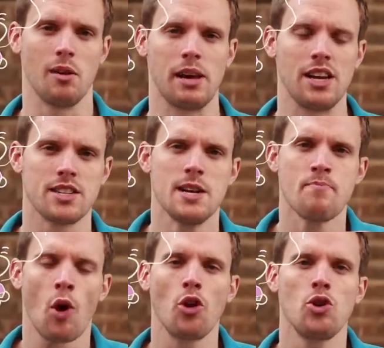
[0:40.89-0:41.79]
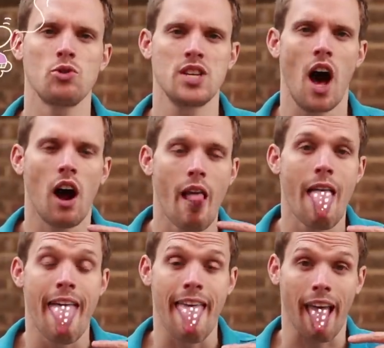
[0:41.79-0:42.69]
Because on your tongue,
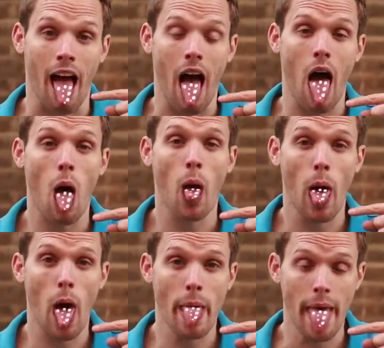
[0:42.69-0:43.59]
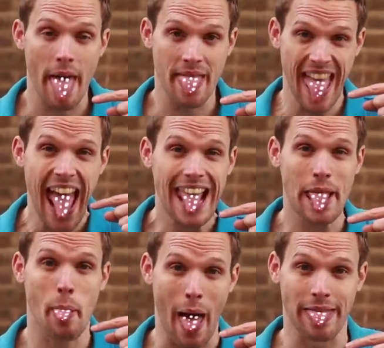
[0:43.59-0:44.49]
there's a whole load of taste
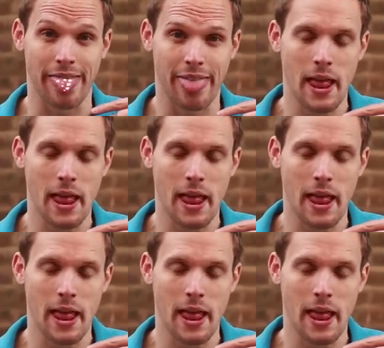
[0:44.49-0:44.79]
buds.